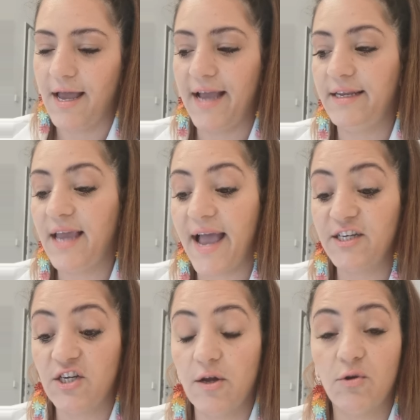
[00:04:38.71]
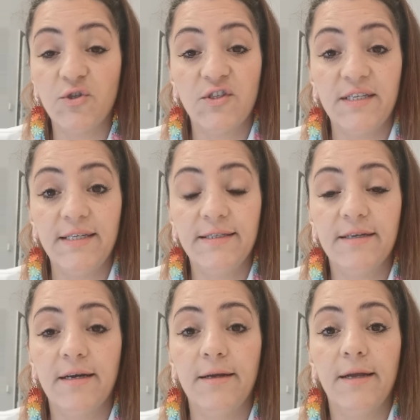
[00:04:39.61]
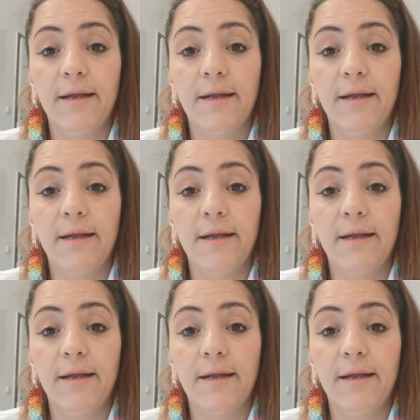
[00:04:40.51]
And he actually also sees the